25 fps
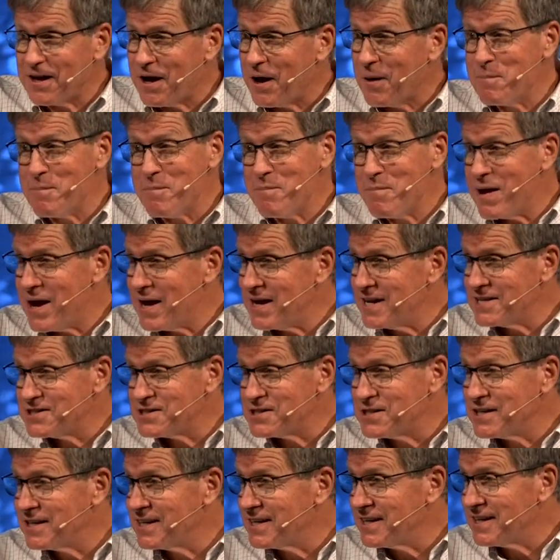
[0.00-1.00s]

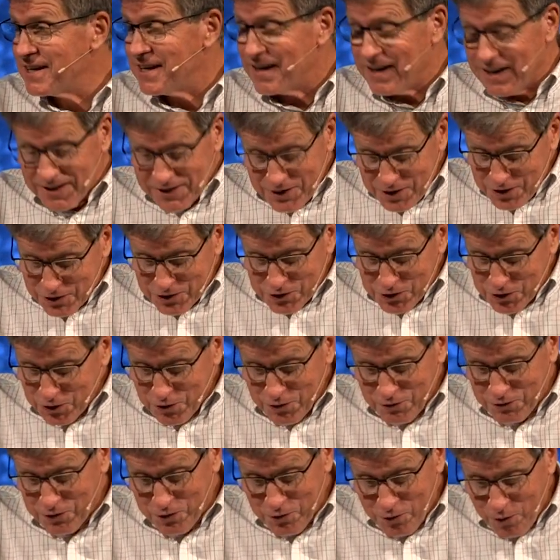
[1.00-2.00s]
amazing,
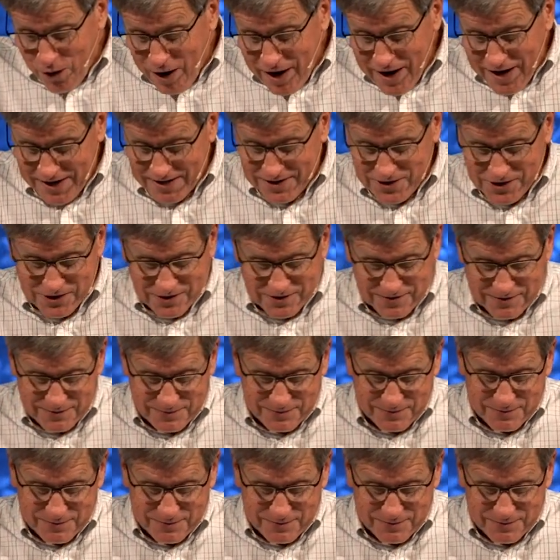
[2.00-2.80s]
undeserved grace